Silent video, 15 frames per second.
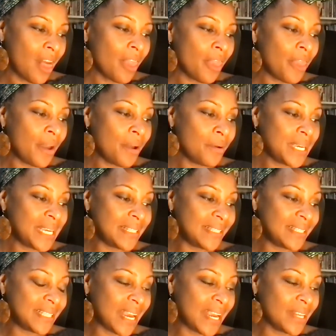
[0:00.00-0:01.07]
Though he
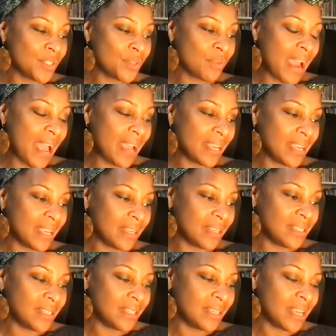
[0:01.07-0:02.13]
stands ragged,
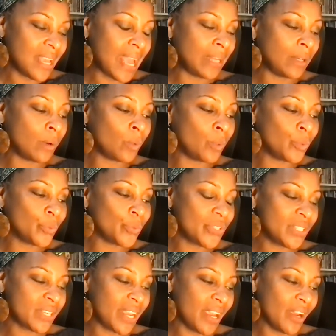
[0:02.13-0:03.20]
an old
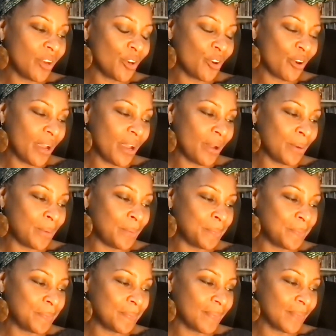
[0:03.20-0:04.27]
scarecrow,
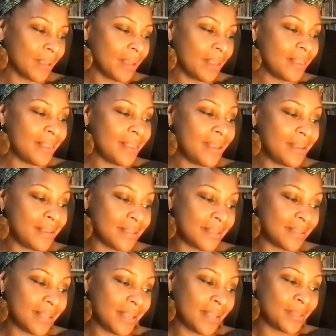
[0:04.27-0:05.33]
this
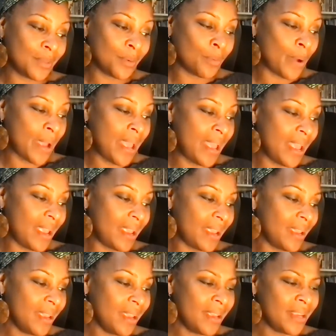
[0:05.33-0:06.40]
is the way
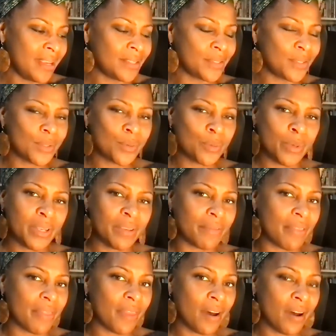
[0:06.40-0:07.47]
his swift
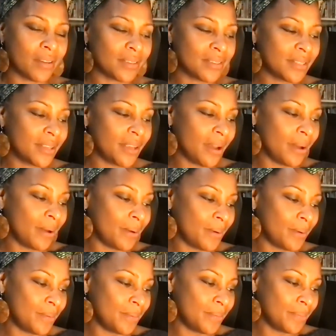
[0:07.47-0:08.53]
thoughts go.
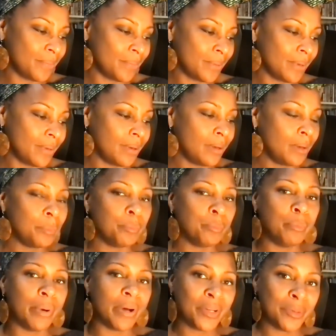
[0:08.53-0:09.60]

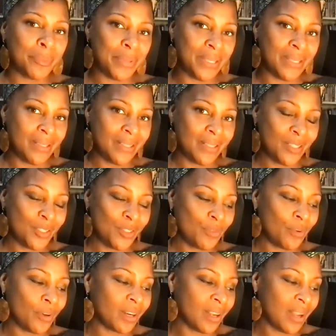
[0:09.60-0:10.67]
Butter beans
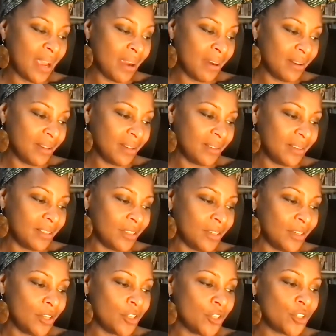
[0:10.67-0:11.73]
for Clara,
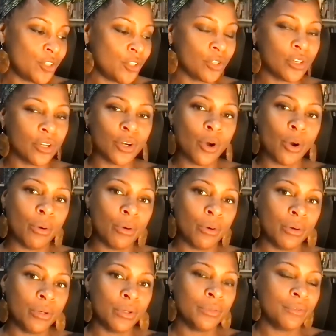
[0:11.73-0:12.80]
sugar
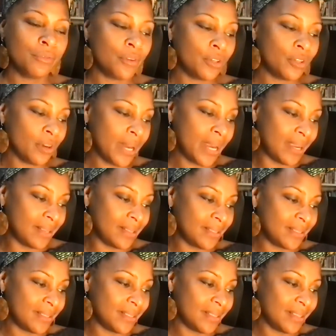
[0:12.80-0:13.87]
corn for
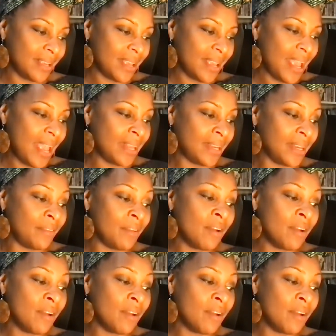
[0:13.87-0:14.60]
Grace, and